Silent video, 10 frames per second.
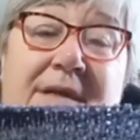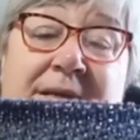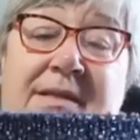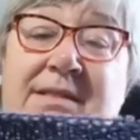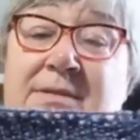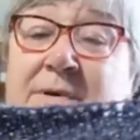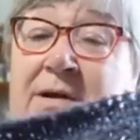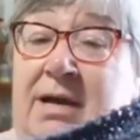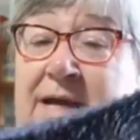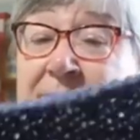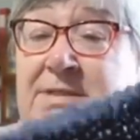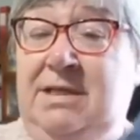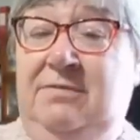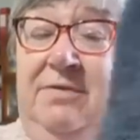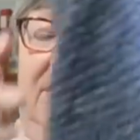and this is where I am
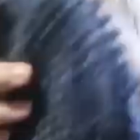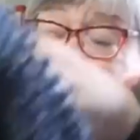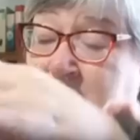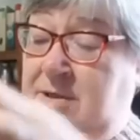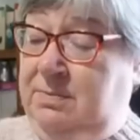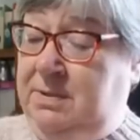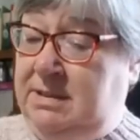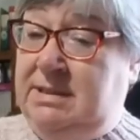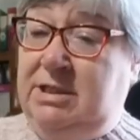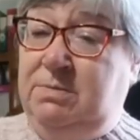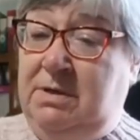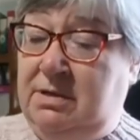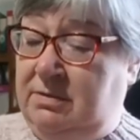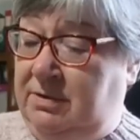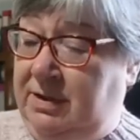so far. So I'm going to put a stitch
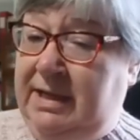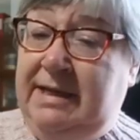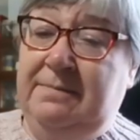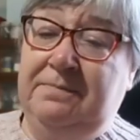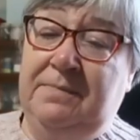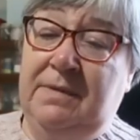marker on there.